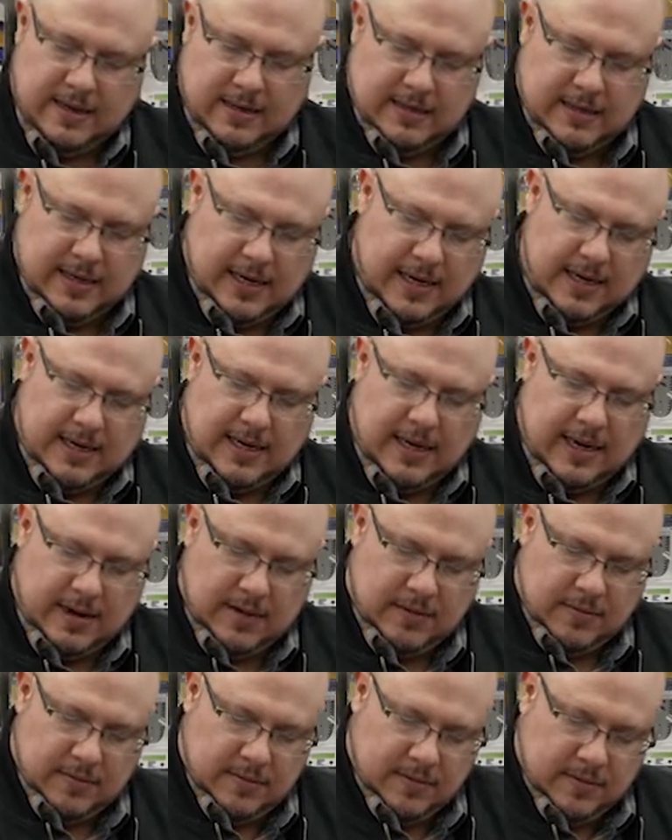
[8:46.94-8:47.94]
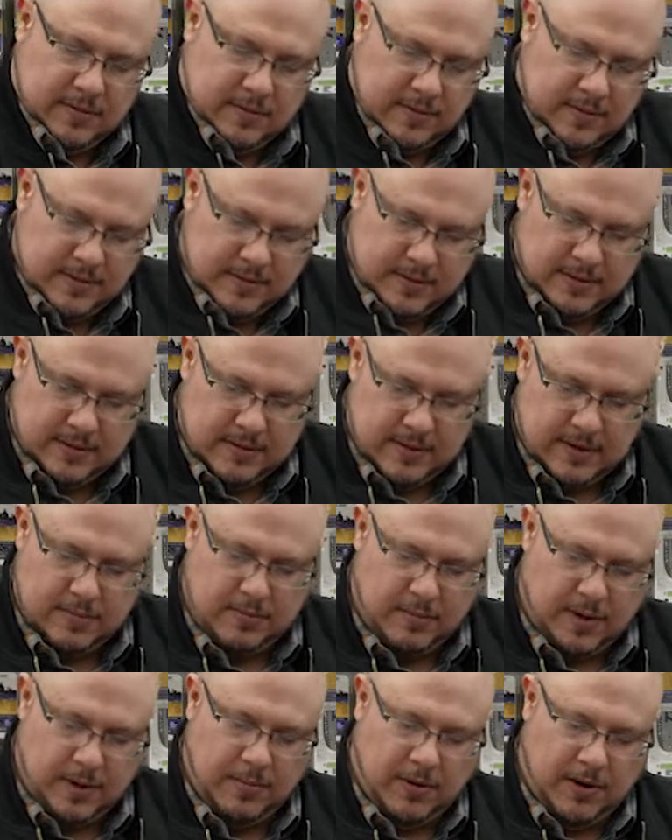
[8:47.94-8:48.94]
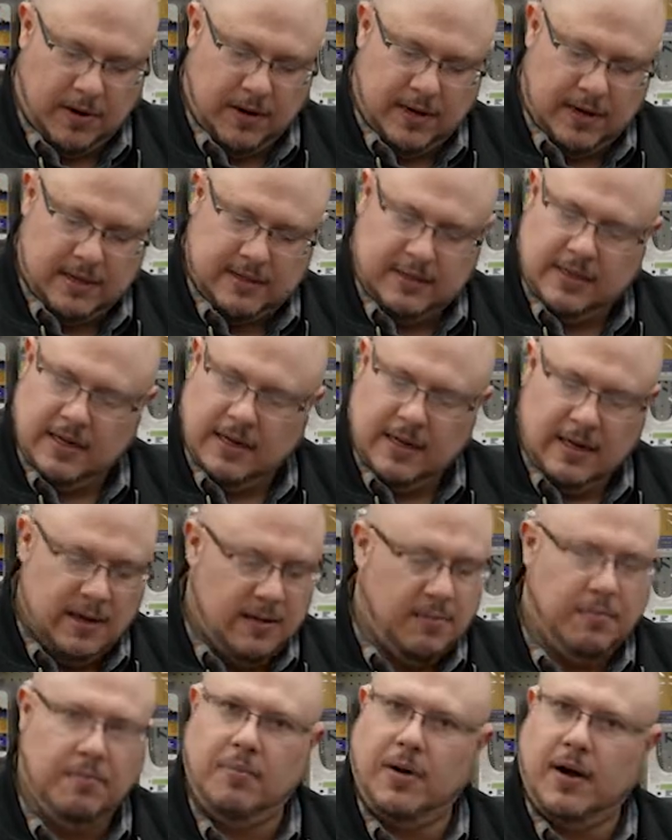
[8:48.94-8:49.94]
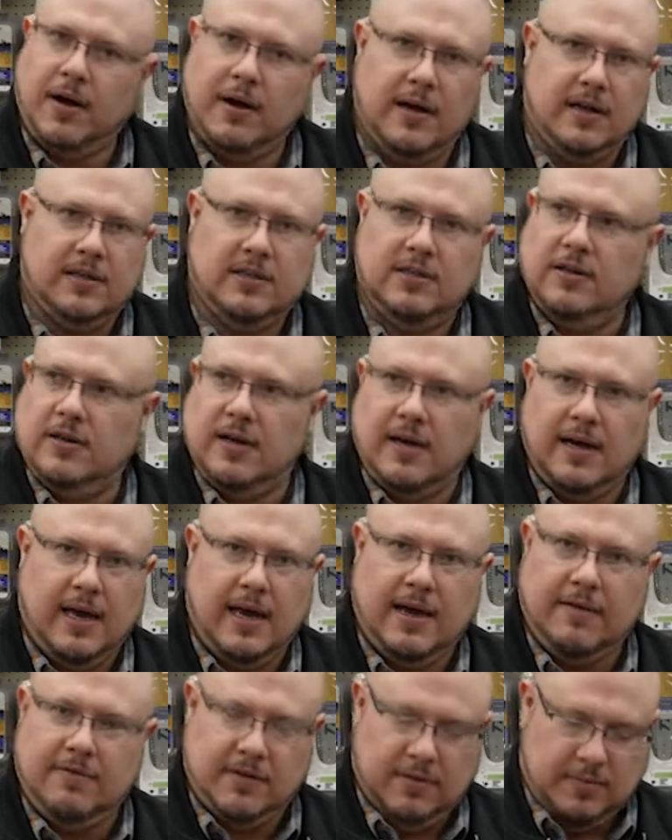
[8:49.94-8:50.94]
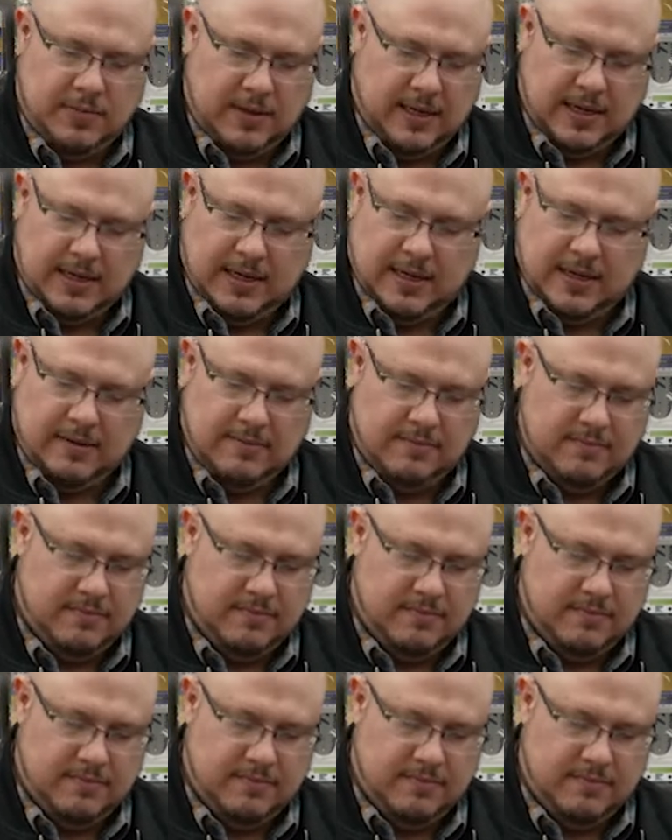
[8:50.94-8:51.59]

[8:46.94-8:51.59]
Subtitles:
tighten down my bar nuts. Bar nuts do not have to be